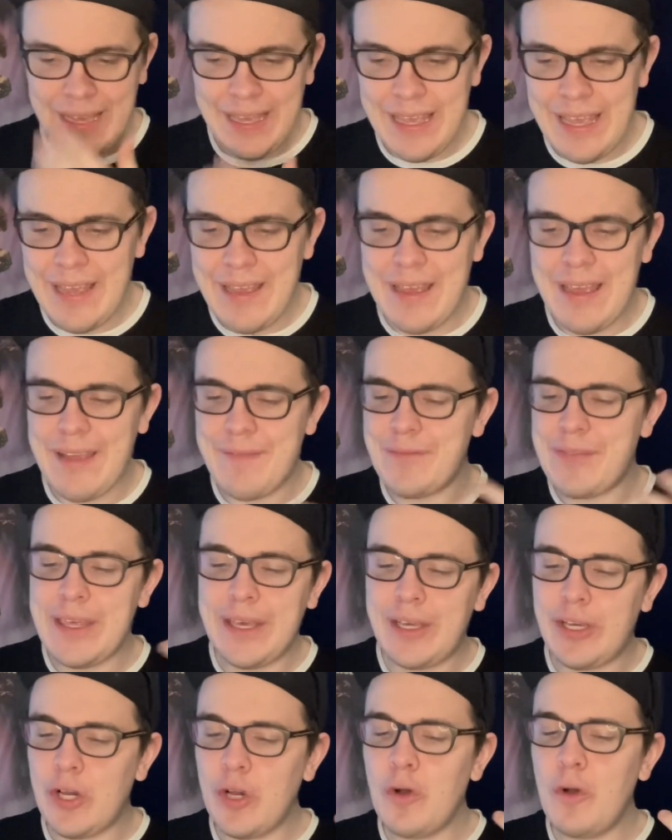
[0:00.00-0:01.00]
if
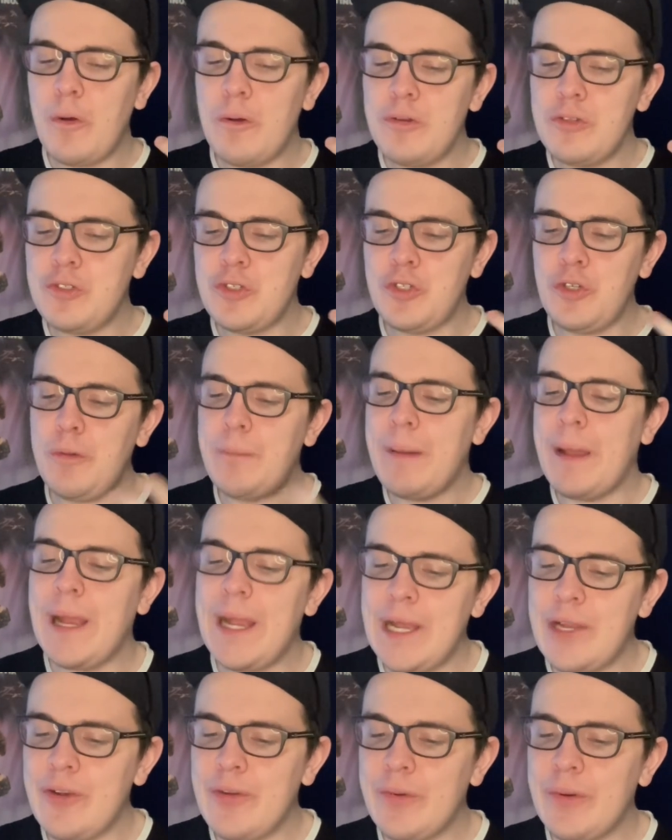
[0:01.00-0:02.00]
they go too
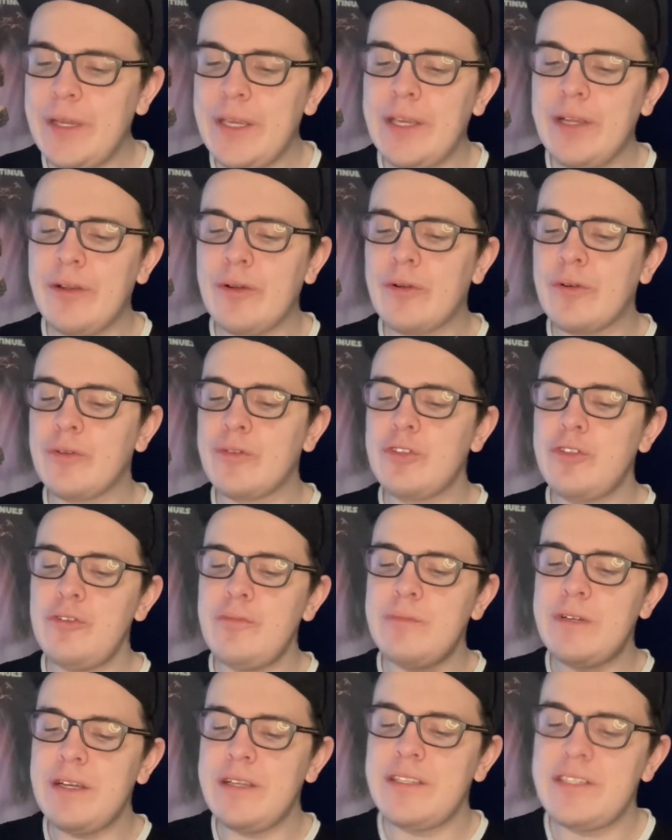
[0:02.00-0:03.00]
pandering or
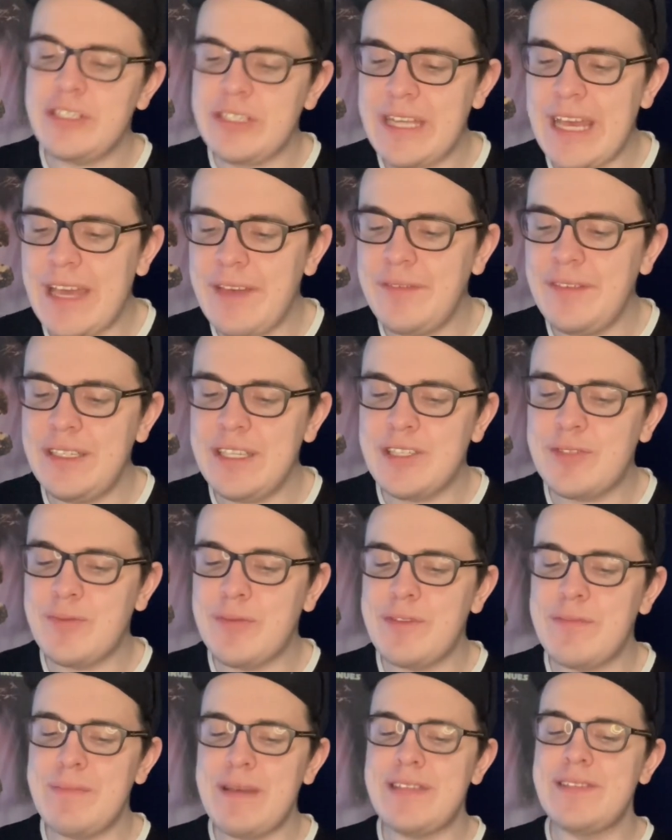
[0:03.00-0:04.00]
too much heaviness
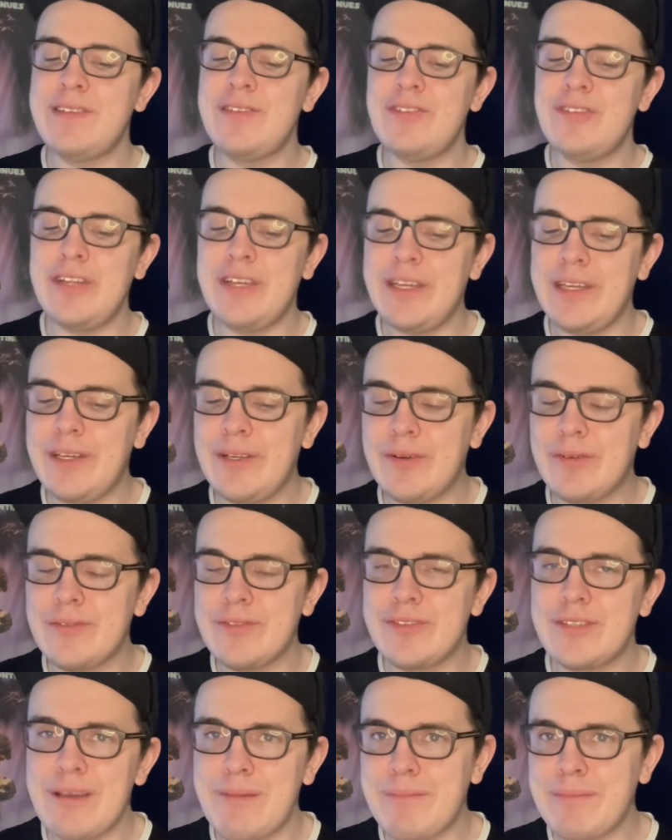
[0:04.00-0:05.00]
with messaging or
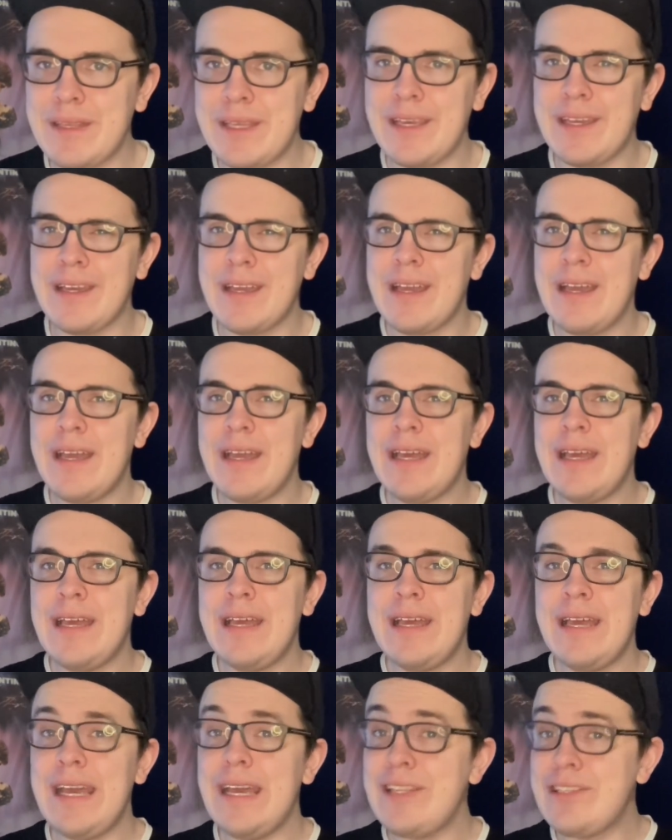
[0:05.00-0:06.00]
something,
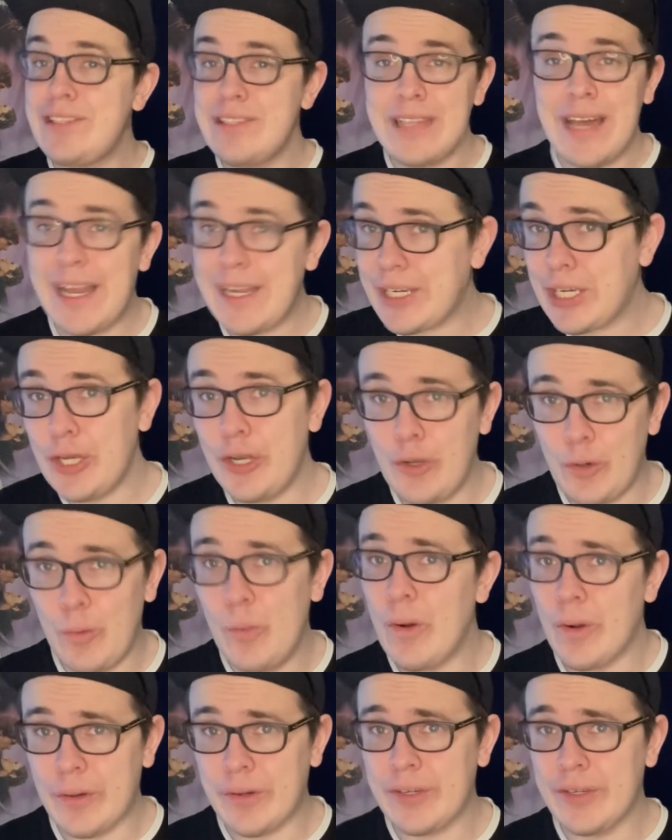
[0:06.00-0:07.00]
it's not going to
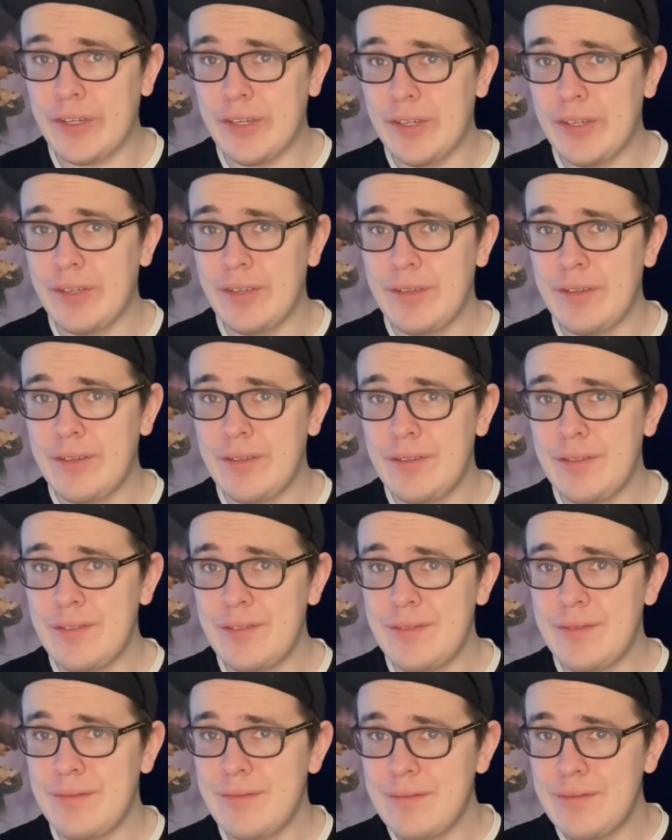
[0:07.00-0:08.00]
work.
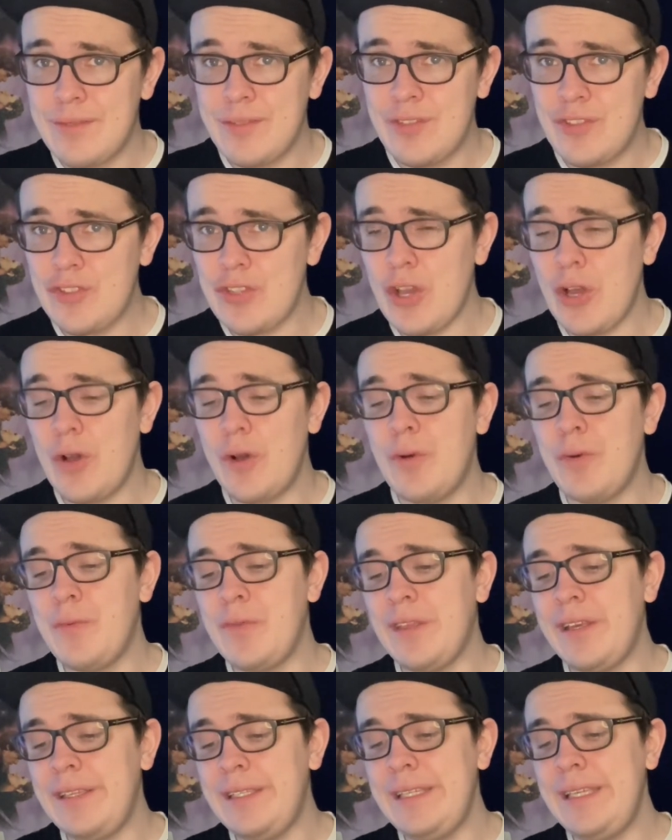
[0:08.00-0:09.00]
So
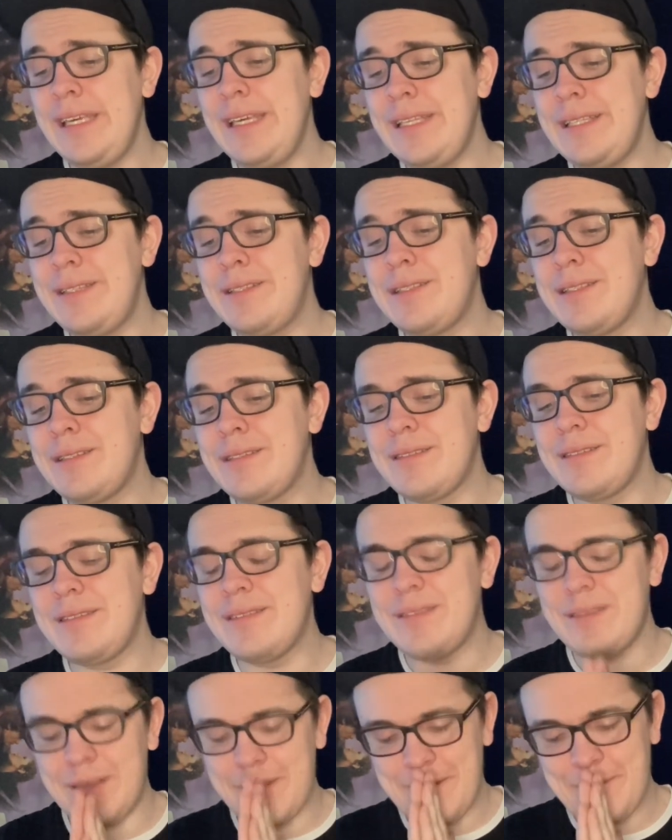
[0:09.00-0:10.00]
they need
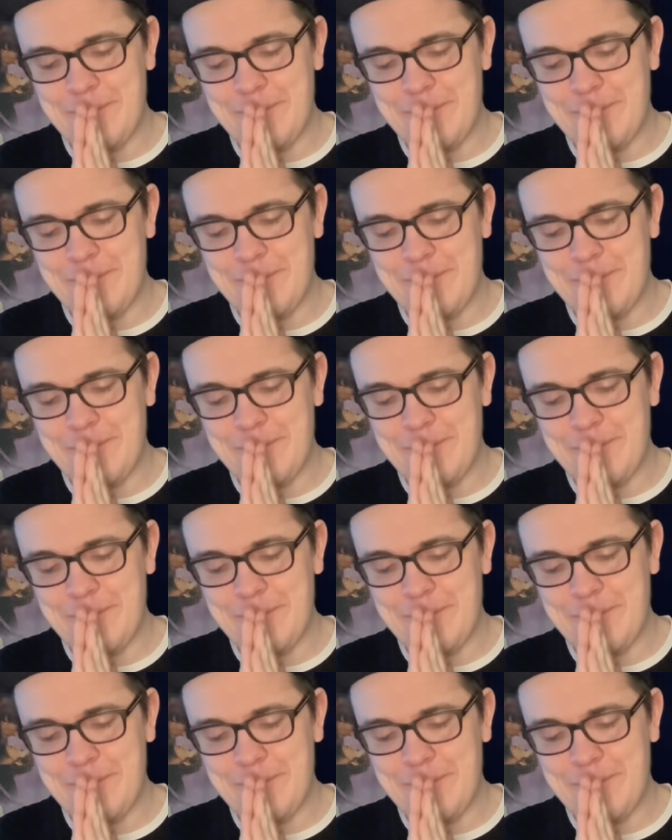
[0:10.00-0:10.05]
to